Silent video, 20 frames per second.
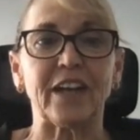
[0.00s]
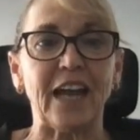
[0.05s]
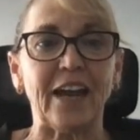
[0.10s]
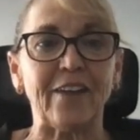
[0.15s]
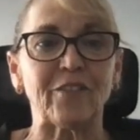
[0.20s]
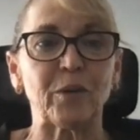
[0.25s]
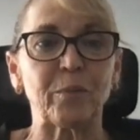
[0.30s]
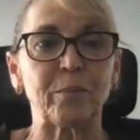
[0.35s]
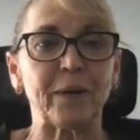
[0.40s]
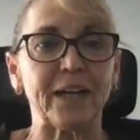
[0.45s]

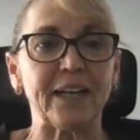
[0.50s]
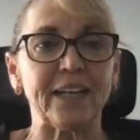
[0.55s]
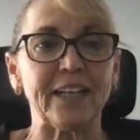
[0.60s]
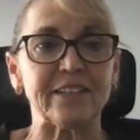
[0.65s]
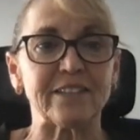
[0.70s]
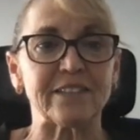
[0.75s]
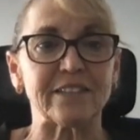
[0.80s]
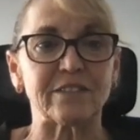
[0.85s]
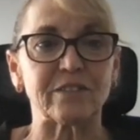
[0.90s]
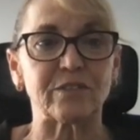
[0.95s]

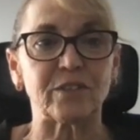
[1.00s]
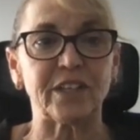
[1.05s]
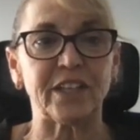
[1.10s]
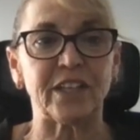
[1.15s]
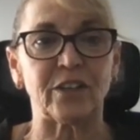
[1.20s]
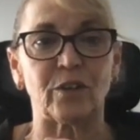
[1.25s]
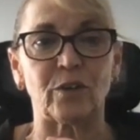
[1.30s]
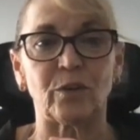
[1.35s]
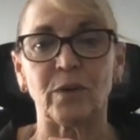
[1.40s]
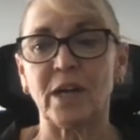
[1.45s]
everybody's,
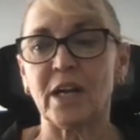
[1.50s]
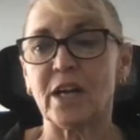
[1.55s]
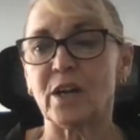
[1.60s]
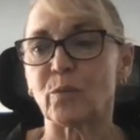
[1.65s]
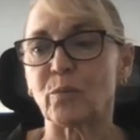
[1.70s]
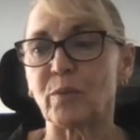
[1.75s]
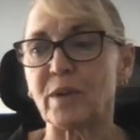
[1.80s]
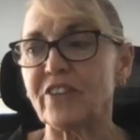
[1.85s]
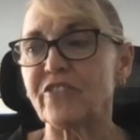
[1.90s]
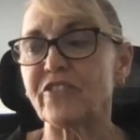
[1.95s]

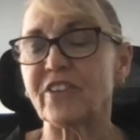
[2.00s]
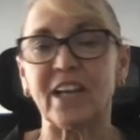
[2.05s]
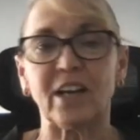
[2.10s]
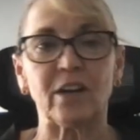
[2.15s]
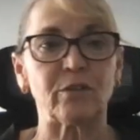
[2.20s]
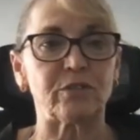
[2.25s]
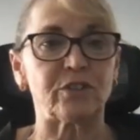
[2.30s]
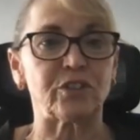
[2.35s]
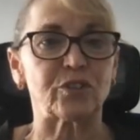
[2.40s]
reaching out